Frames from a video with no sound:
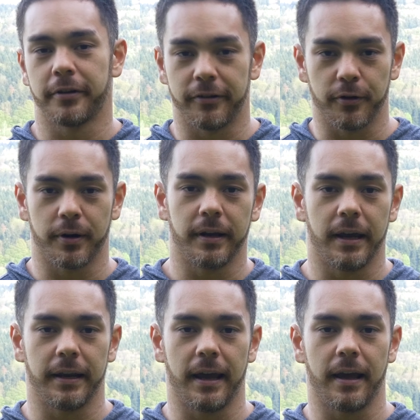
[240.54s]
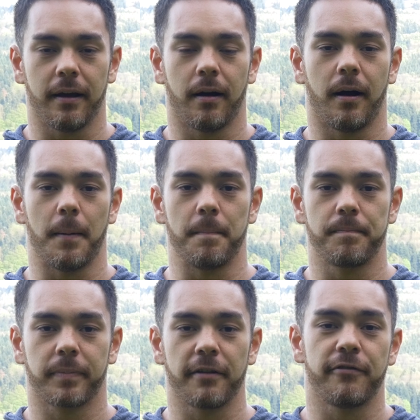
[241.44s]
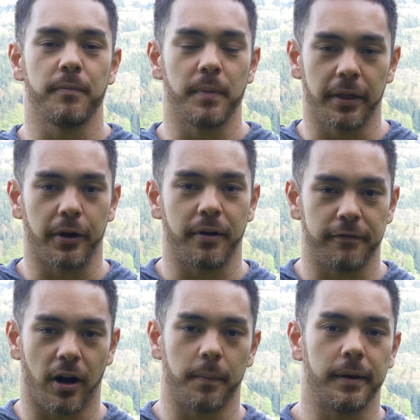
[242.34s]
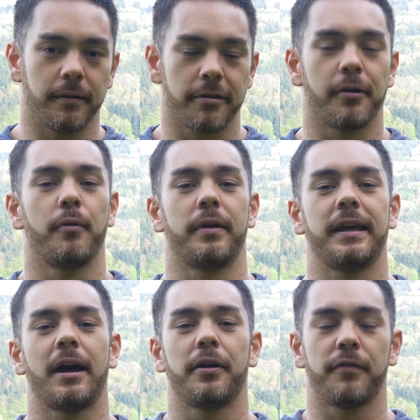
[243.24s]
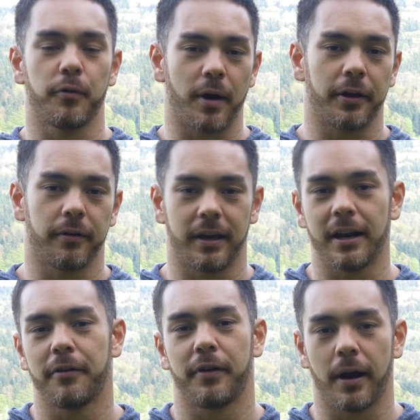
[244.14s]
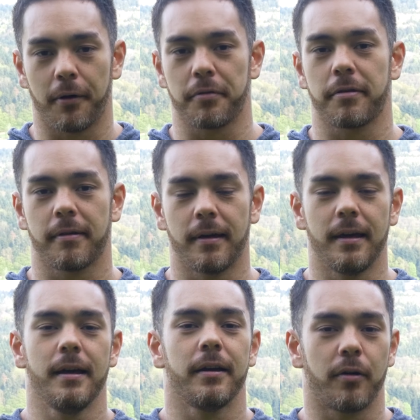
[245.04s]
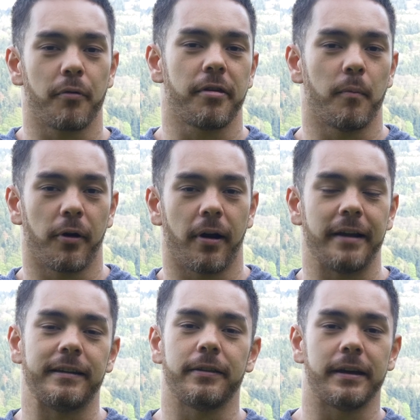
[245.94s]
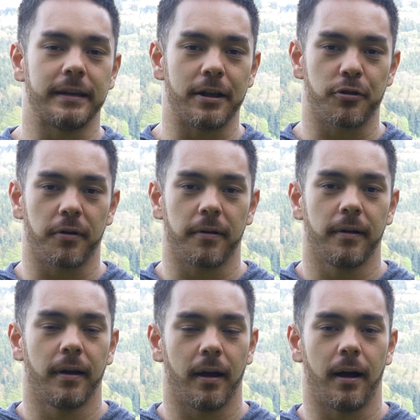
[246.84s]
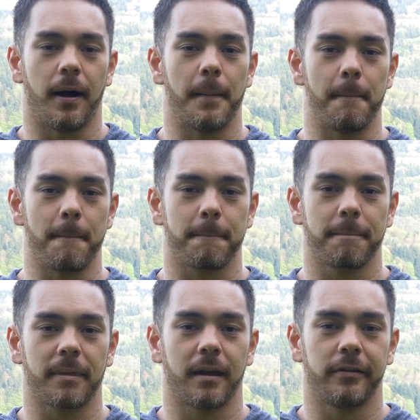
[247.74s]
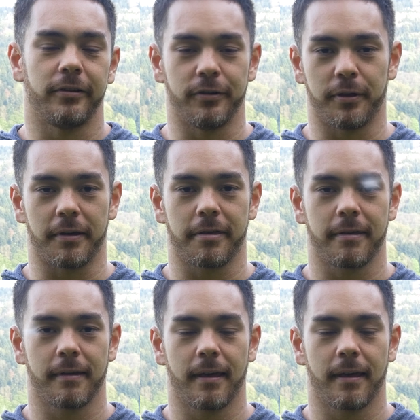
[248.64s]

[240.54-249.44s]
to do it in a familiar environment. So get out of your house, go somewhere, ideally in nature, to do this.